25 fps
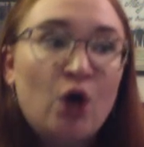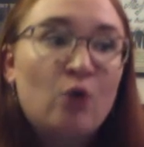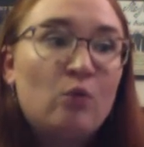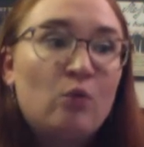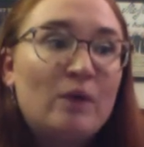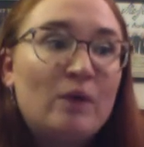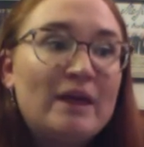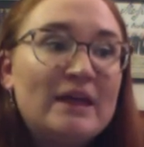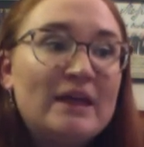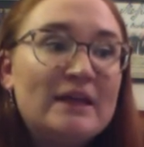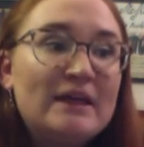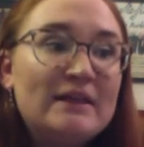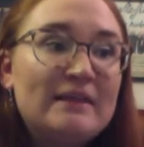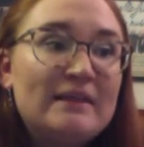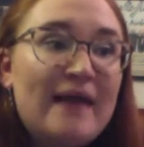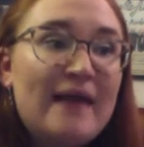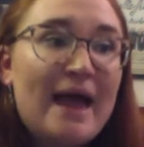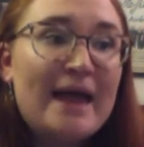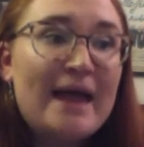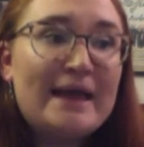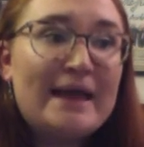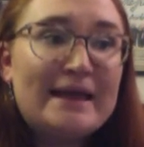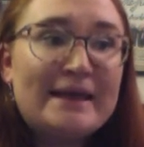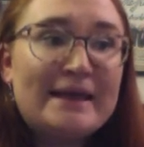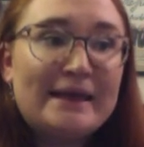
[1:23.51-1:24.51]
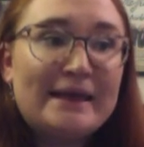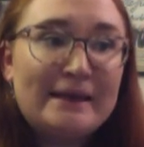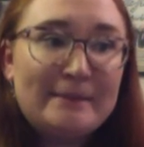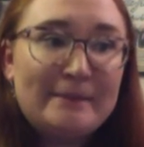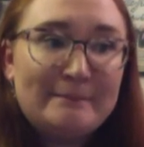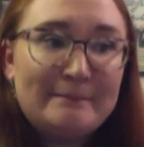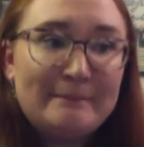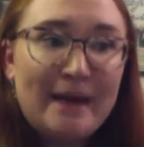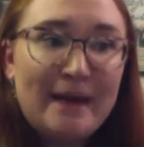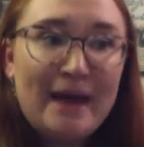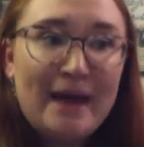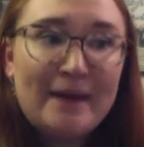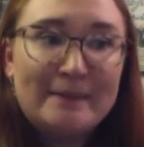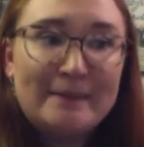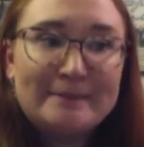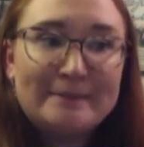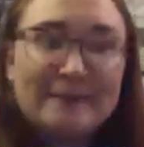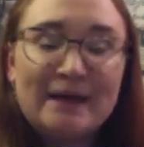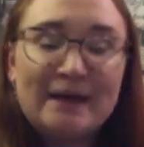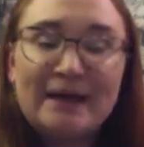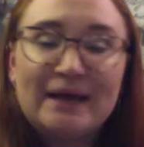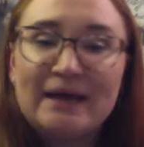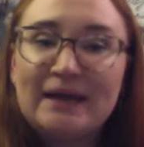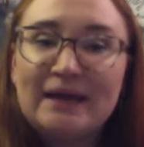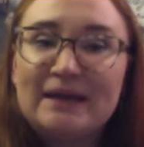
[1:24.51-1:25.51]
will I get my
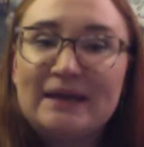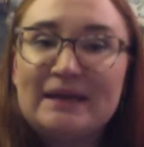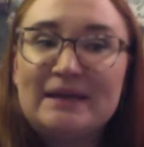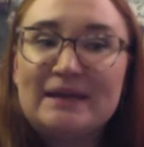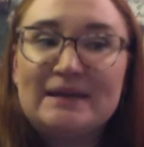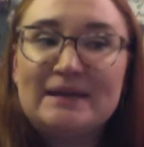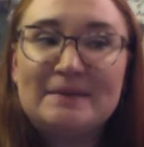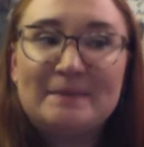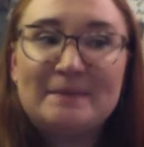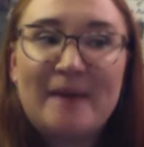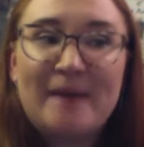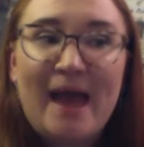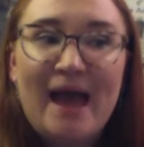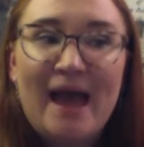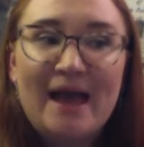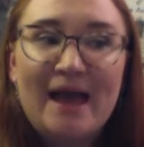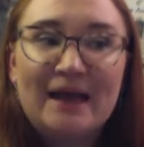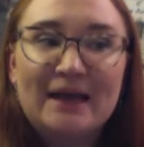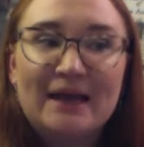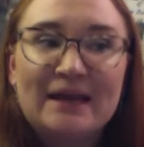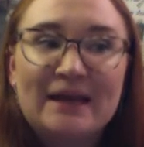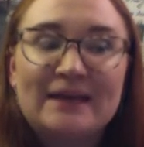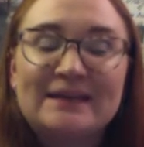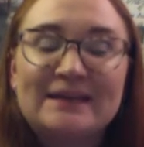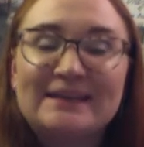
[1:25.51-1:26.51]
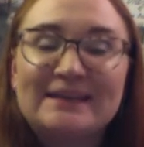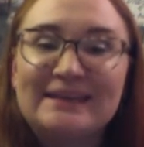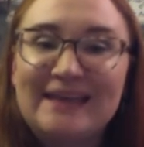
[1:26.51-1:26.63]
money back?